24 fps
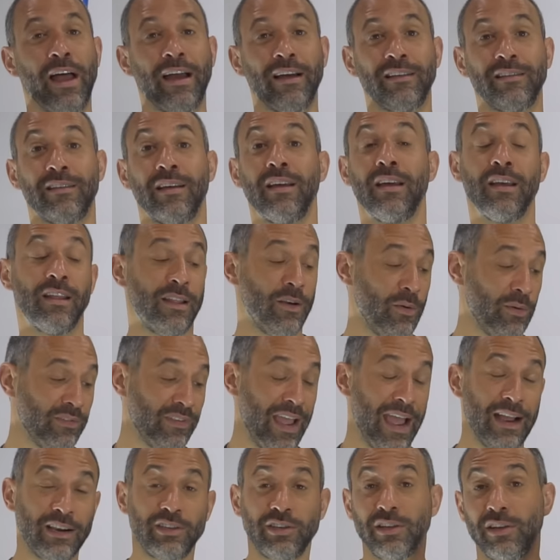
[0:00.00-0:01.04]
X that was
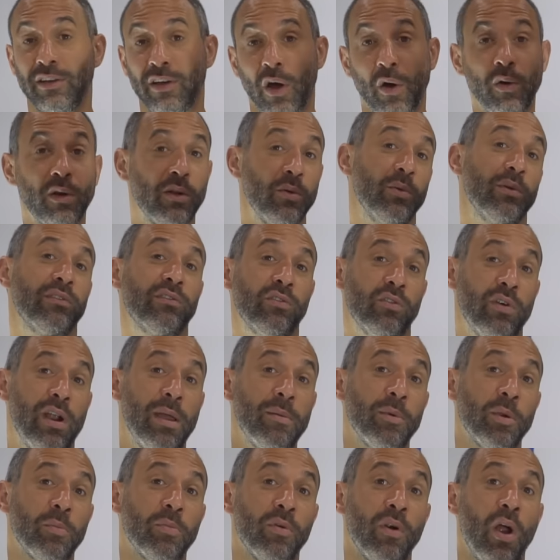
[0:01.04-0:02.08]
actually coated with
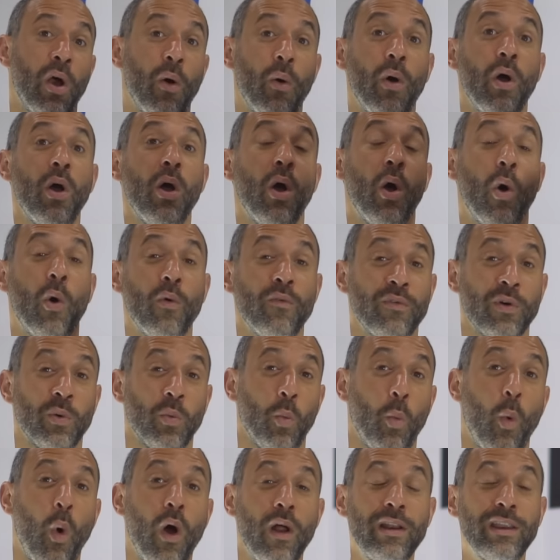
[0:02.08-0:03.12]
Ceramic Pro over
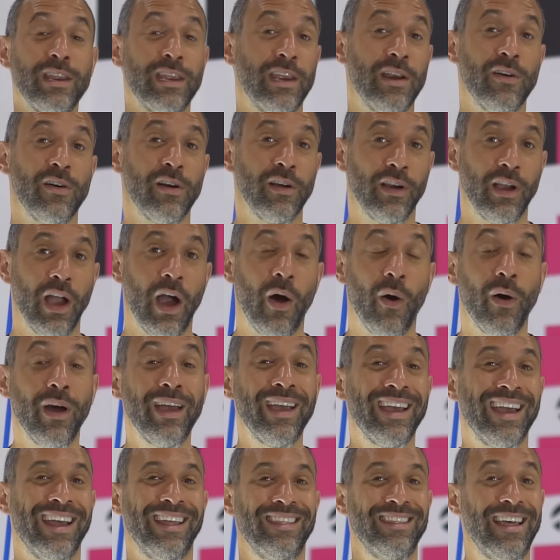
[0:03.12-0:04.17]
1 year ago.
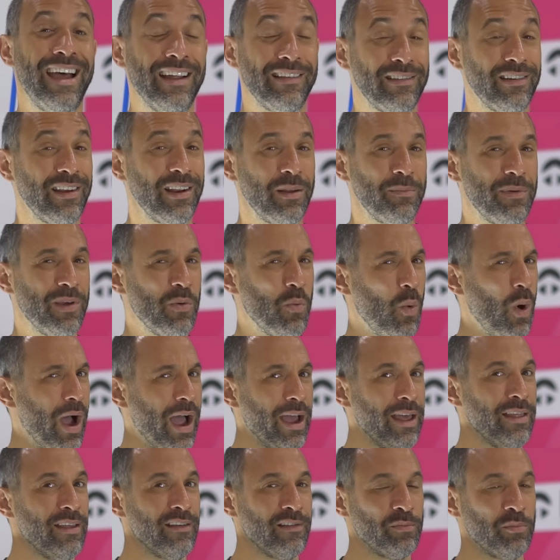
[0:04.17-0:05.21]
And that's going to be
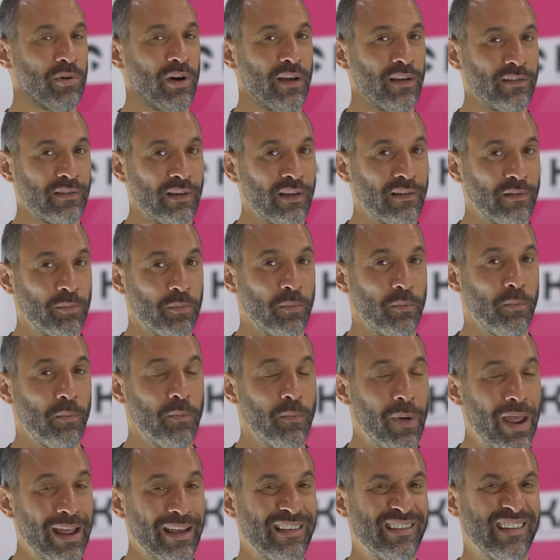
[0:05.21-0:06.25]
why this process
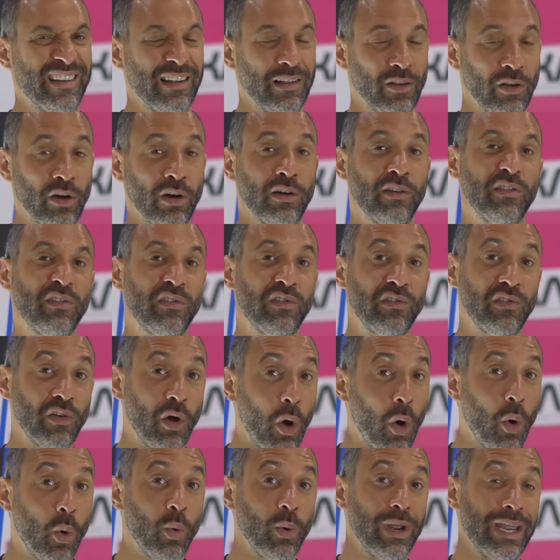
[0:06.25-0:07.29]
makes it look
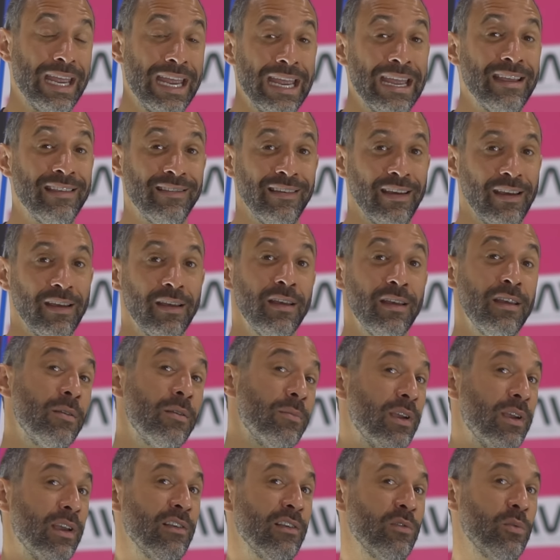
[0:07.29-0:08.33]
so easy.
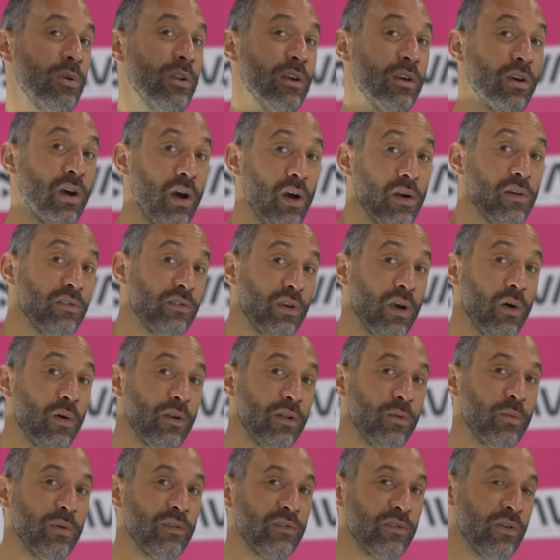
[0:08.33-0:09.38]
Because when a car's
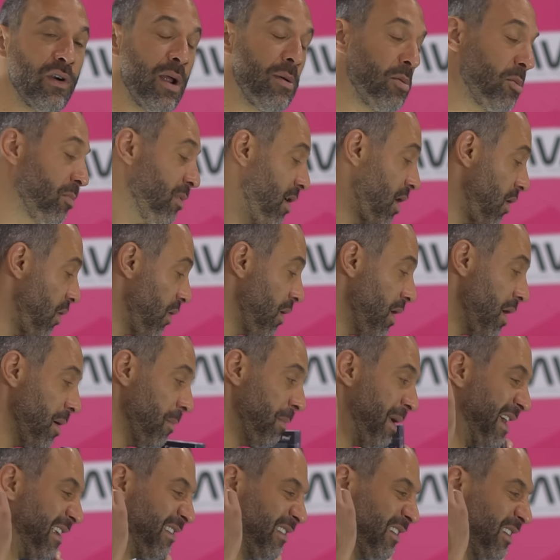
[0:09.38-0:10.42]
coated with Ceramic Pro,
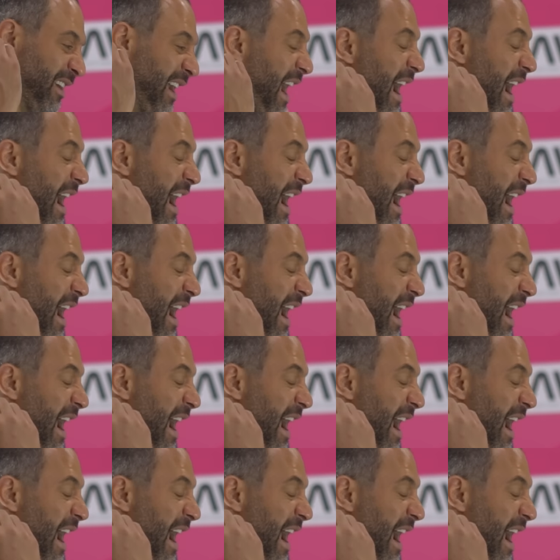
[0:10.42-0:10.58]
basically